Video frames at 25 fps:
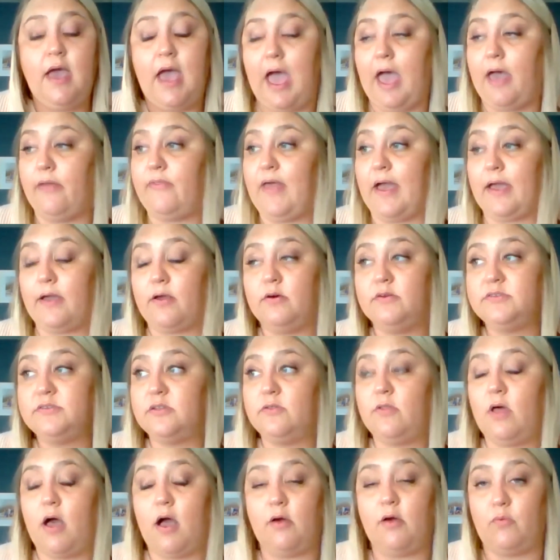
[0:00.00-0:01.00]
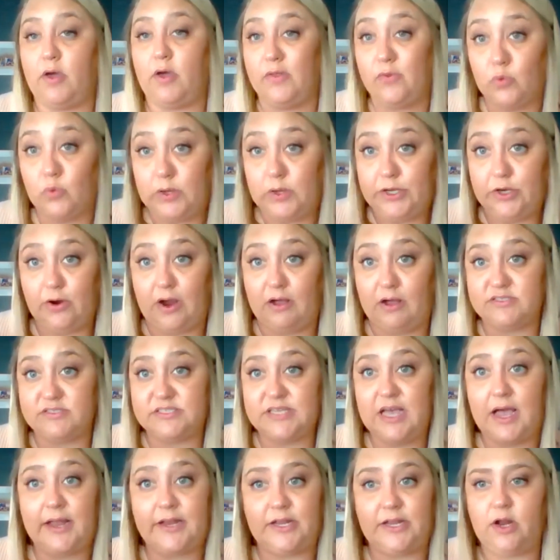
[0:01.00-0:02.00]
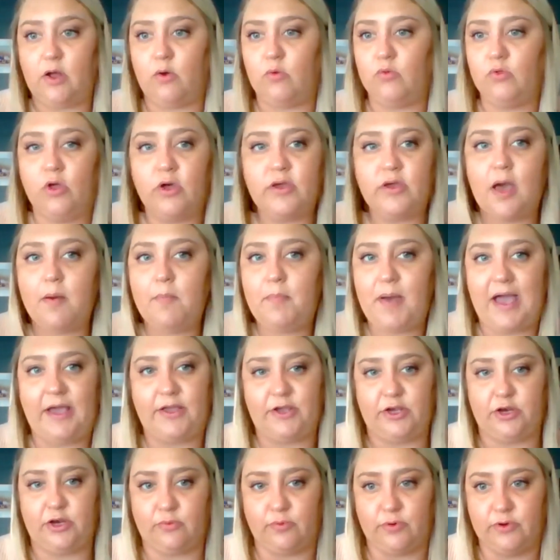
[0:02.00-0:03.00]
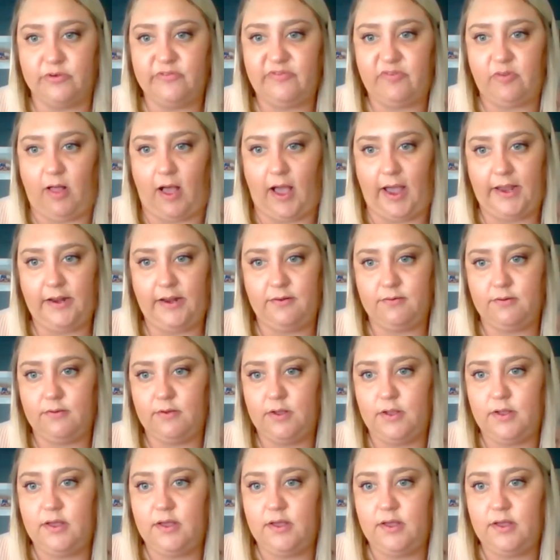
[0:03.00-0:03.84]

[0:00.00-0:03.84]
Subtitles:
And that goes along with when you're outside, you know, look up at your roof line.